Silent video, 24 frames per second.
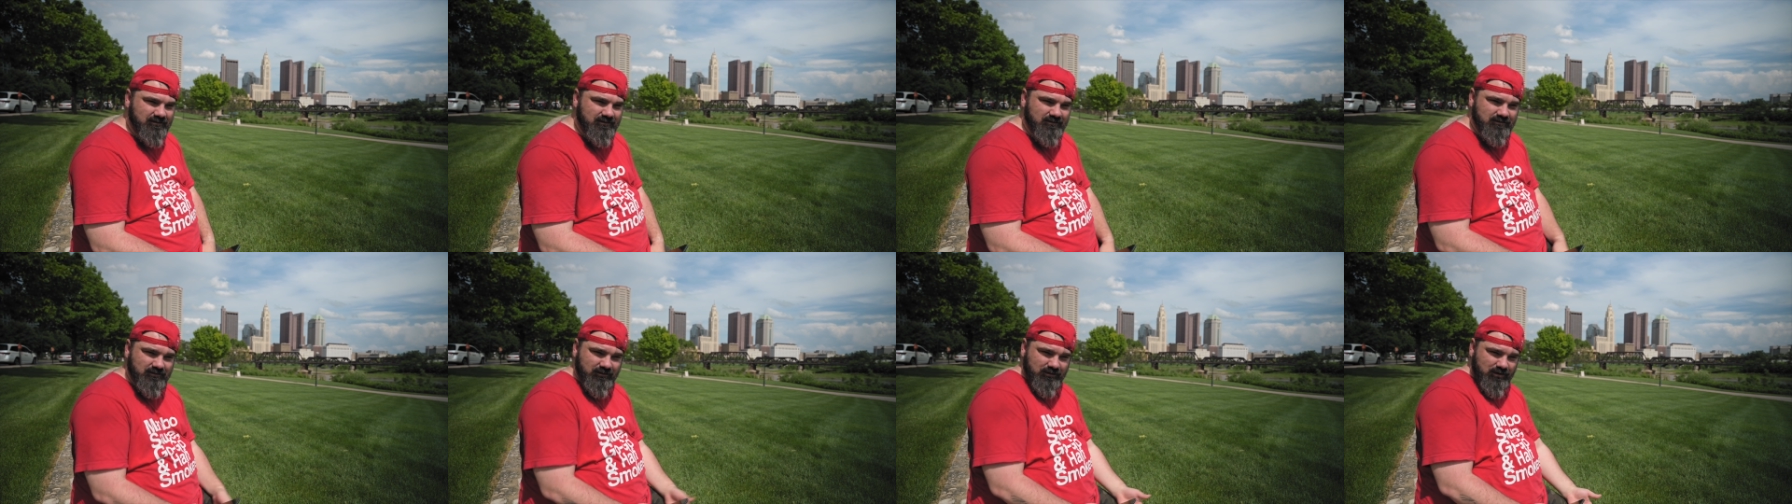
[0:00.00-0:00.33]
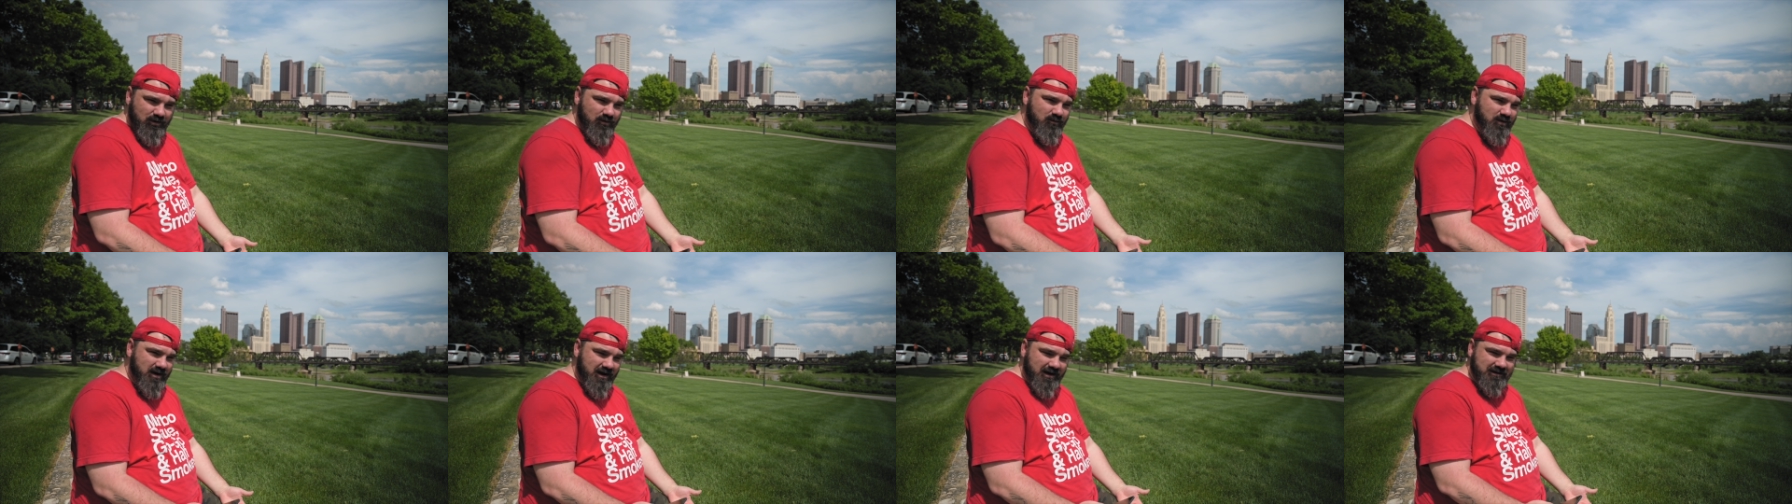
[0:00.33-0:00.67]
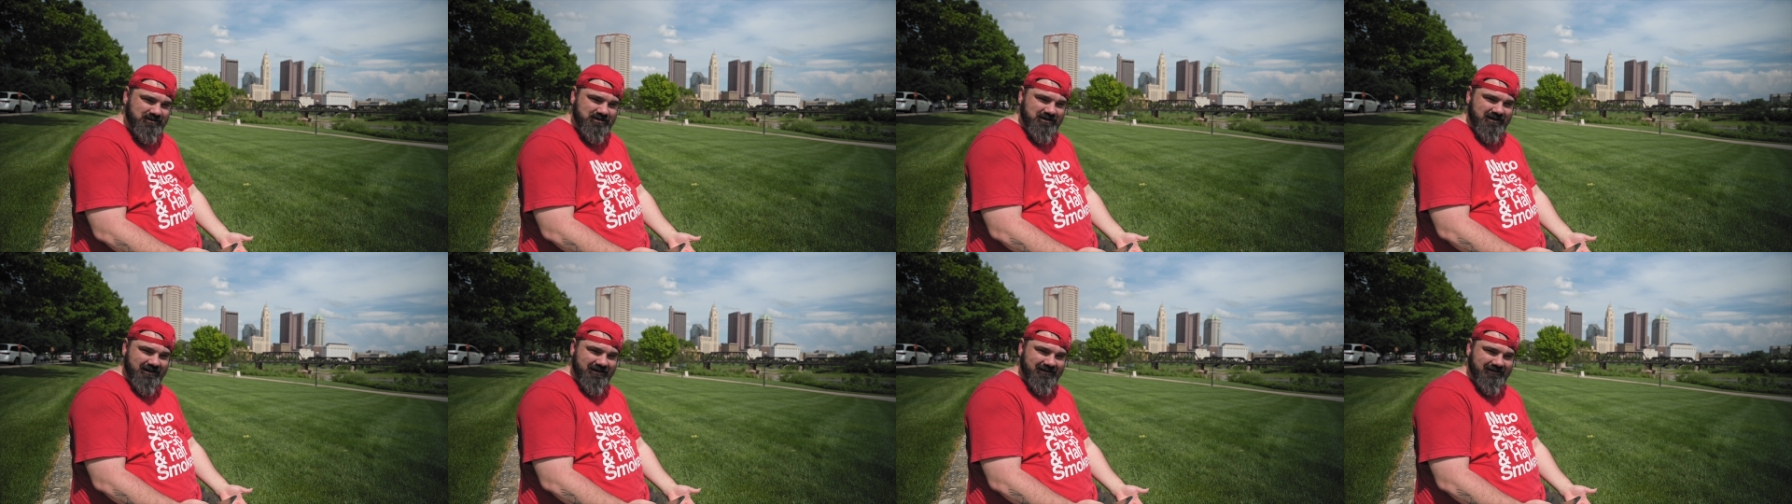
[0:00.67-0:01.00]
So don't
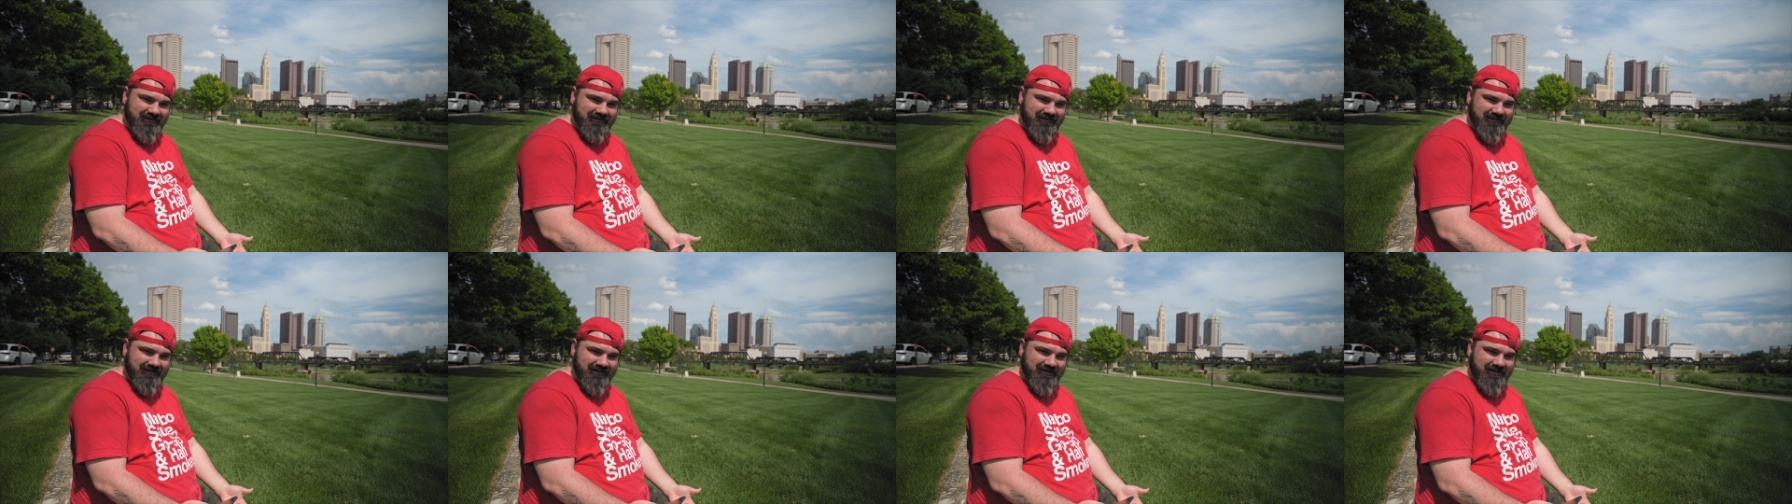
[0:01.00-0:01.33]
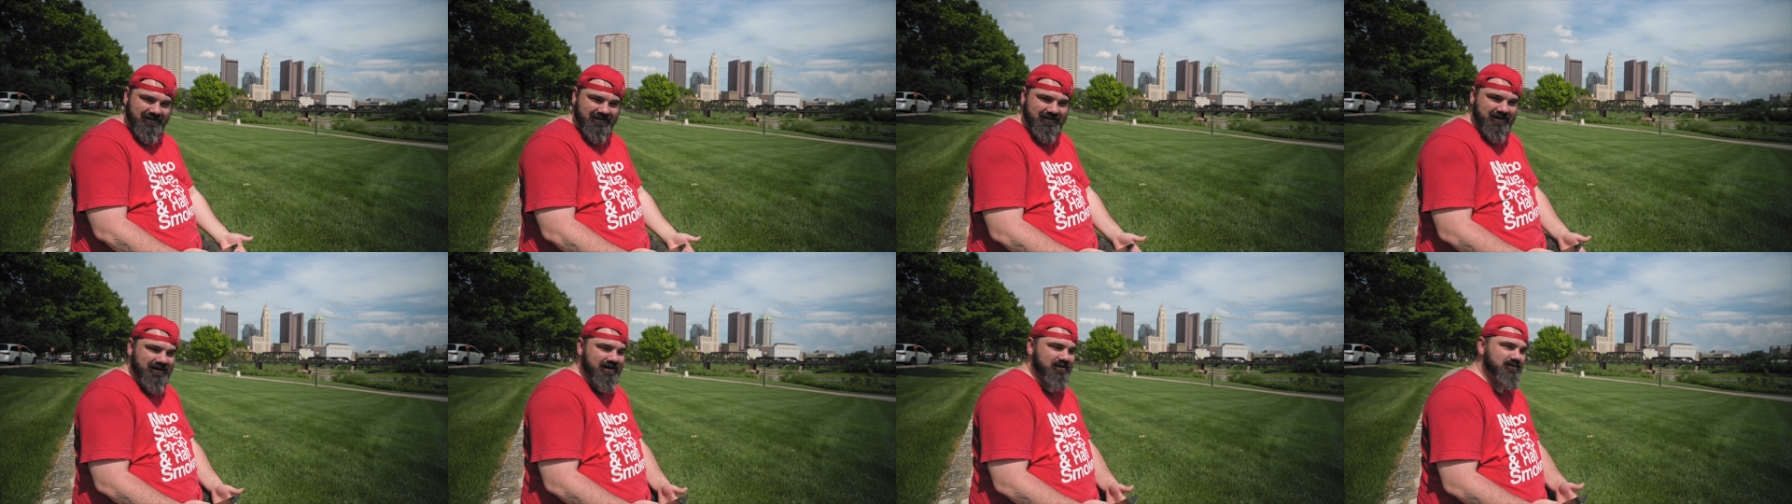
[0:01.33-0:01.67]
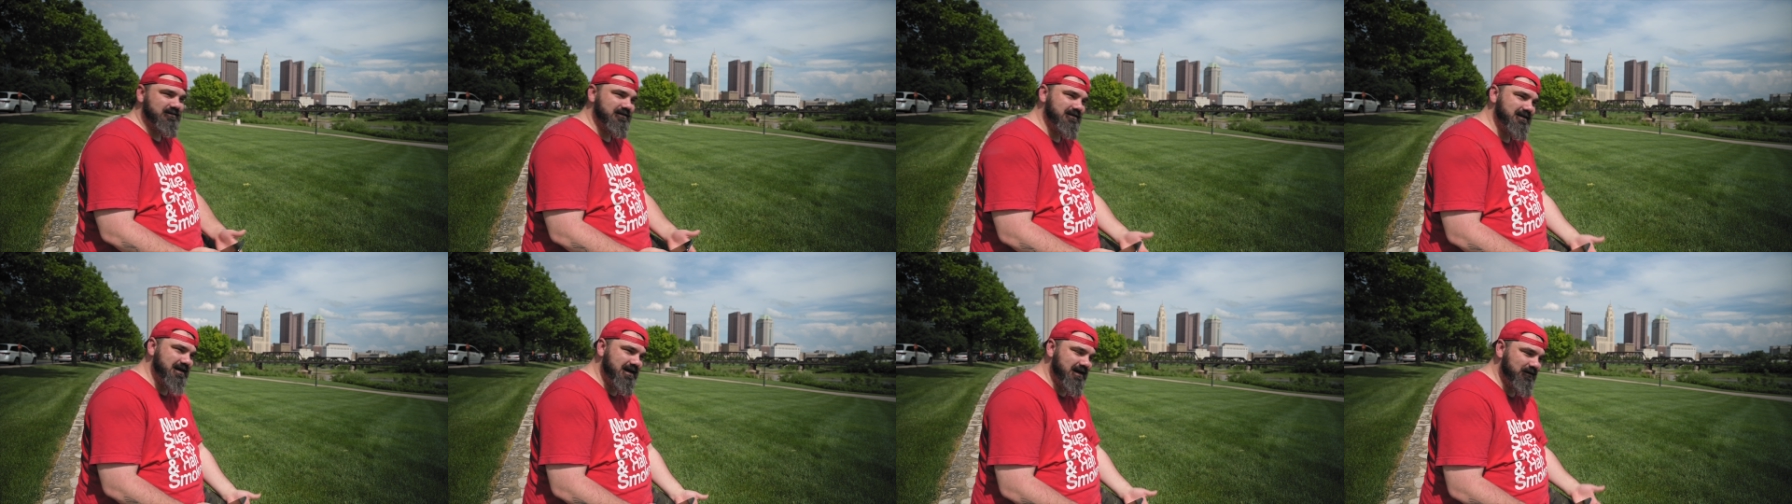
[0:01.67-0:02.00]
watch it. Like,
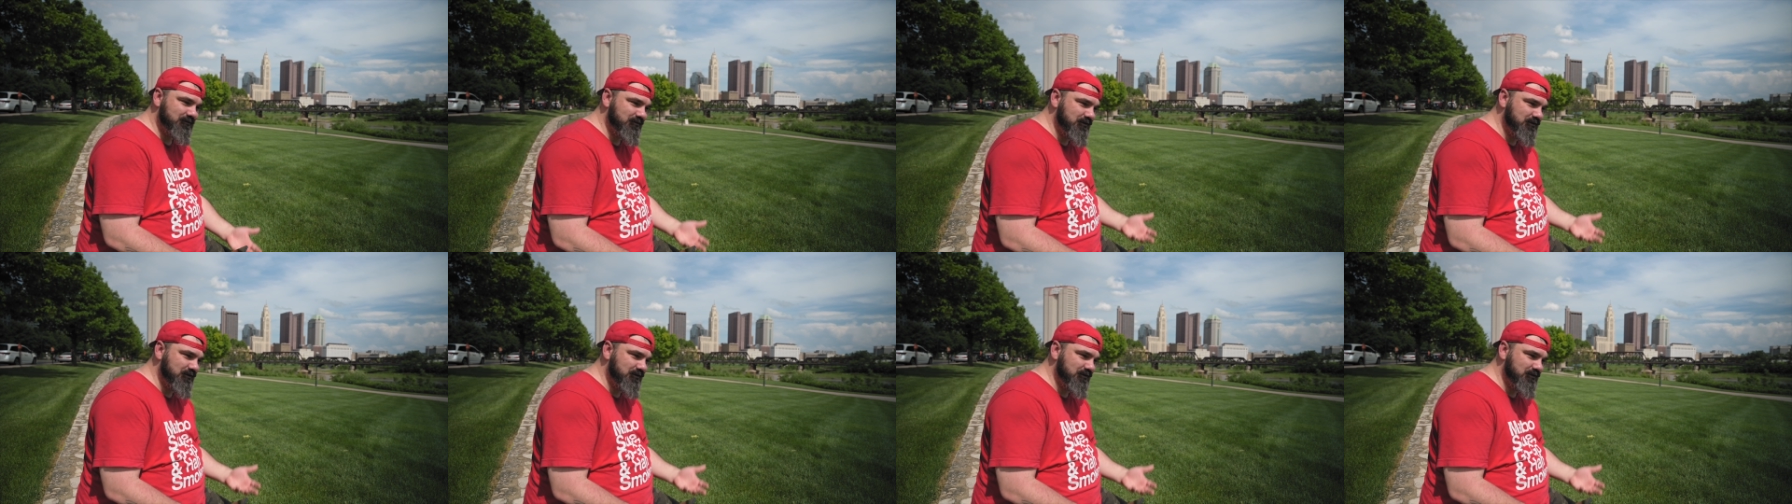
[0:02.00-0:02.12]
here's the thing.